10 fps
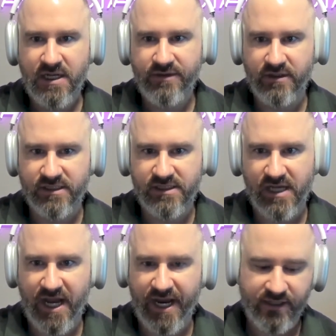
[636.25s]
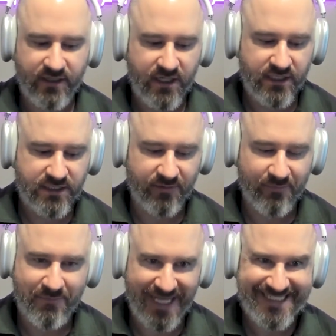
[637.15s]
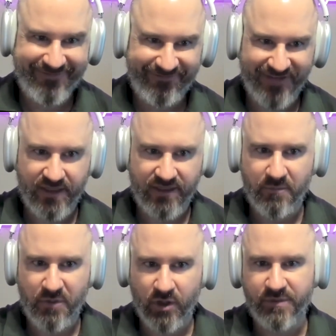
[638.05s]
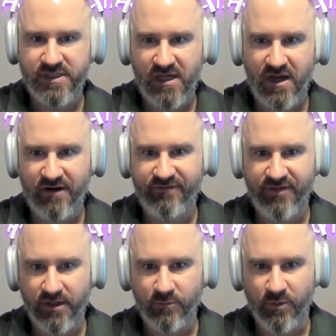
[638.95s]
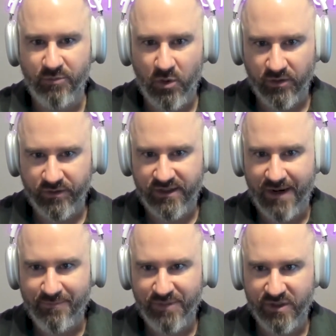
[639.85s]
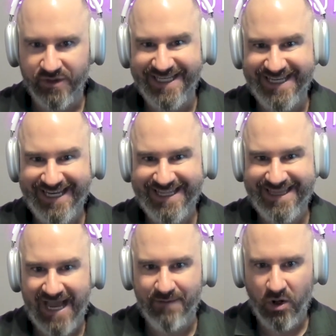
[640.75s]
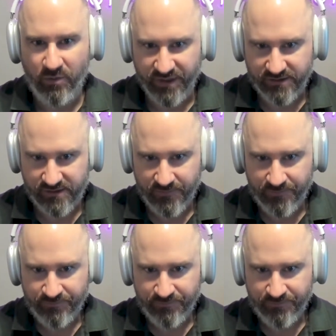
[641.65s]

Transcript: They're designed to best fit the purpose of the report that I'm building in that moment.